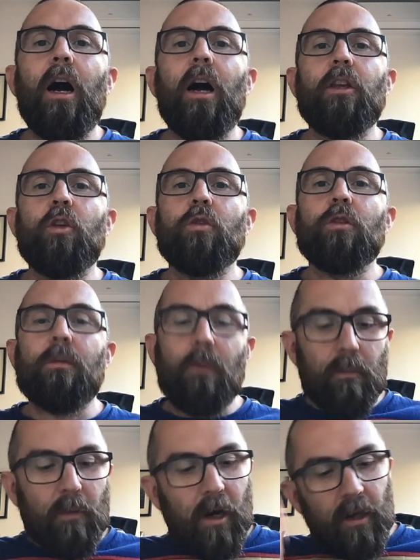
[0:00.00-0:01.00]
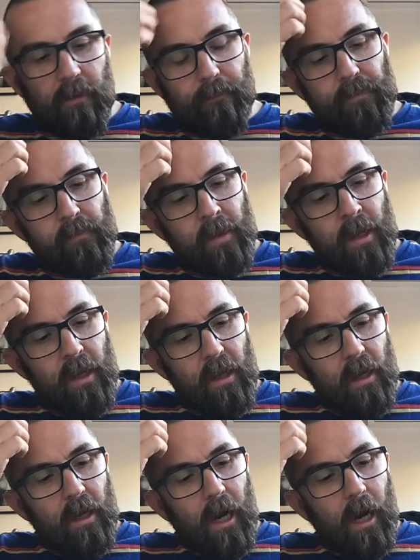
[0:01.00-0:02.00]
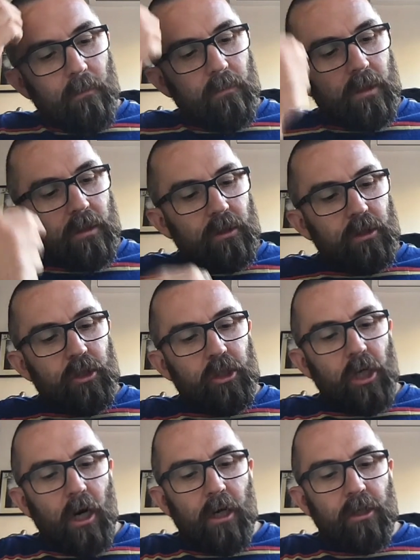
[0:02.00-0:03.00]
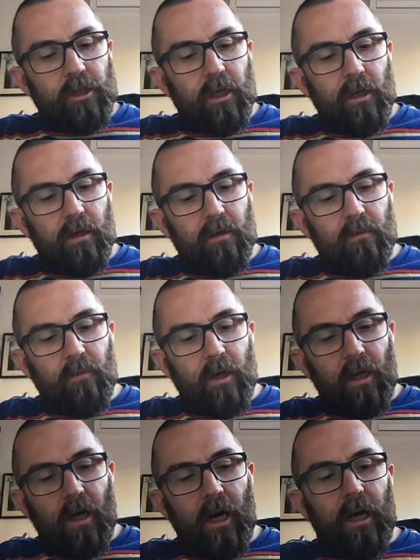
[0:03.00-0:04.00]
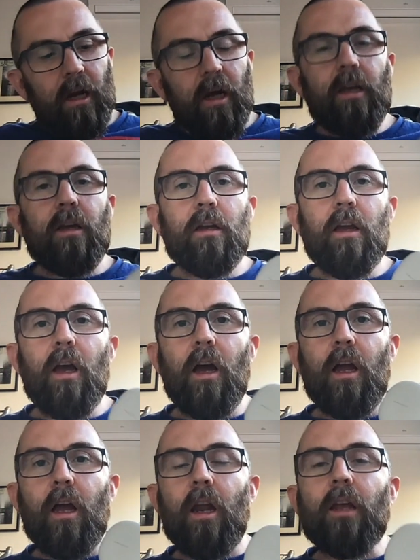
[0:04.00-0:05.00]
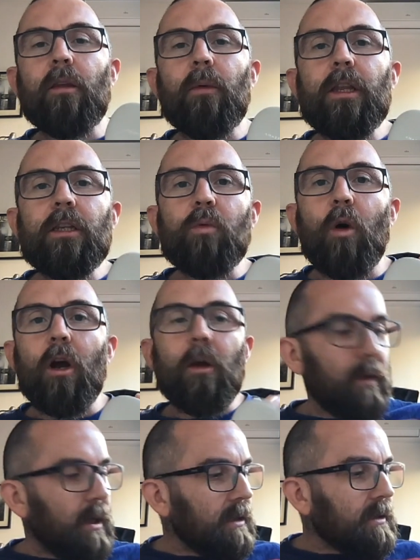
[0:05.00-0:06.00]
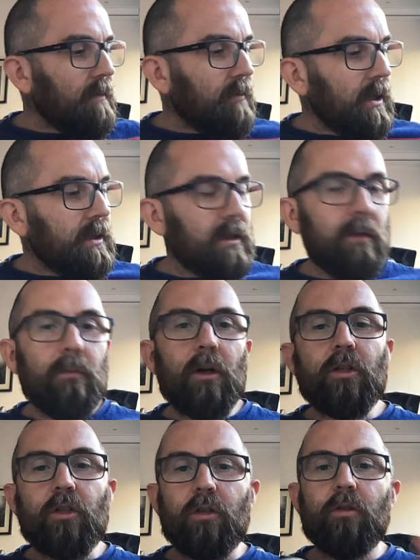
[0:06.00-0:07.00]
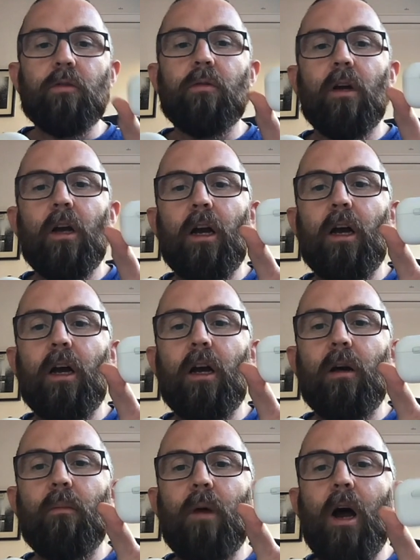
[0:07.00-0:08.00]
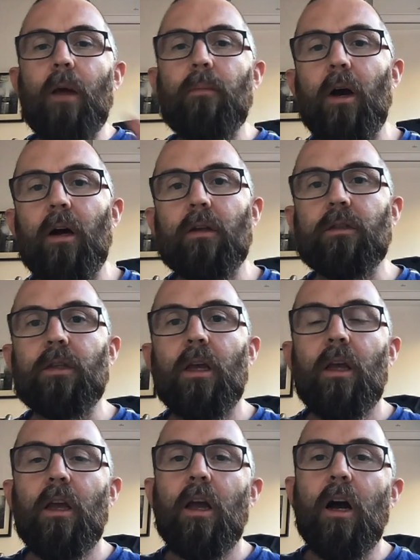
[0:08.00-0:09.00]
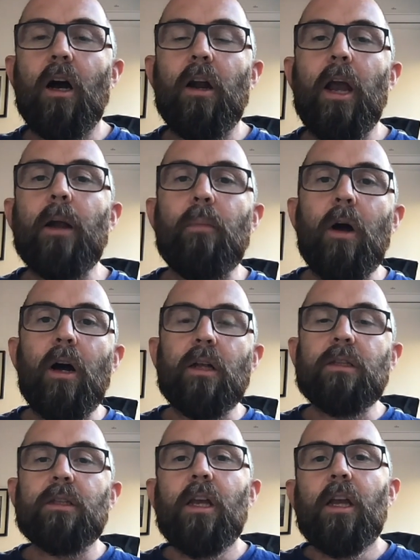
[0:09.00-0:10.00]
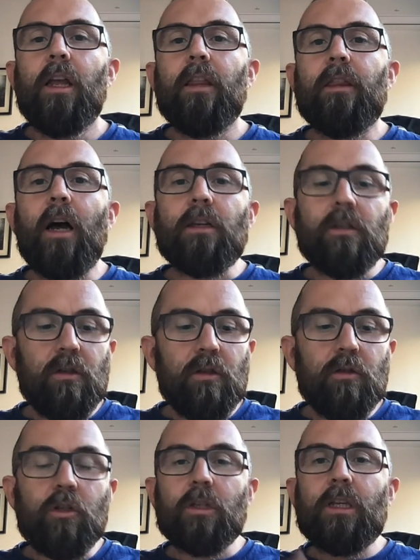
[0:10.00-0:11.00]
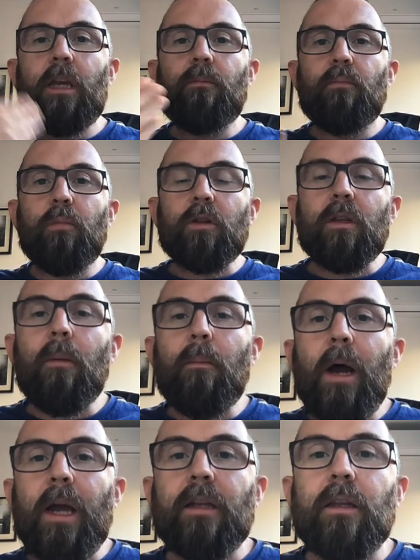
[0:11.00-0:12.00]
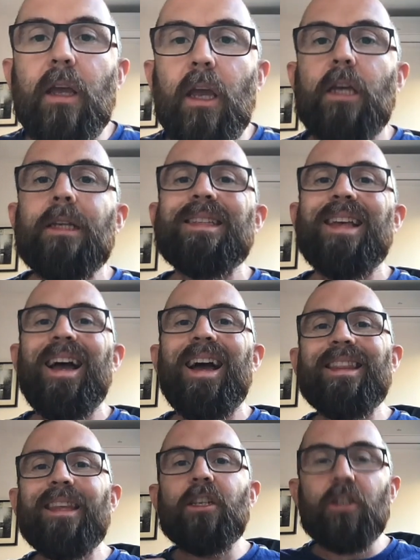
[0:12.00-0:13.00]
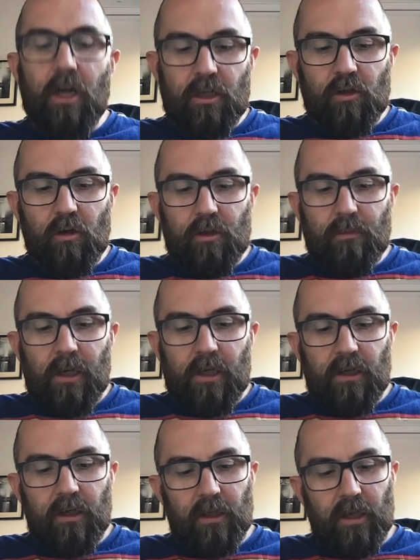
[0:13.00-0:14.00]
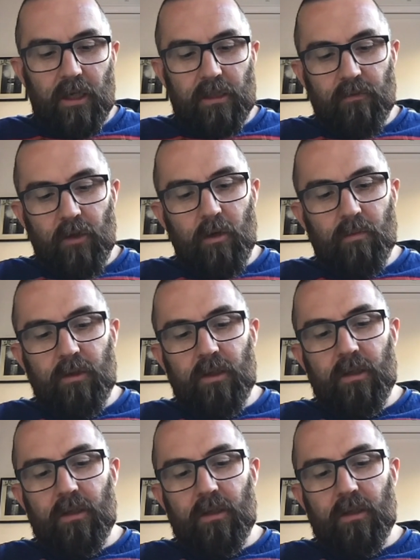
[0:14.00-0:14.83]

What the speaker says: use them or buy them. Um, Charging, well, I like the way these work because they're very similar to iPods or AirPods. That you just keep putting them back in the case and they charge automatically in the case. If I open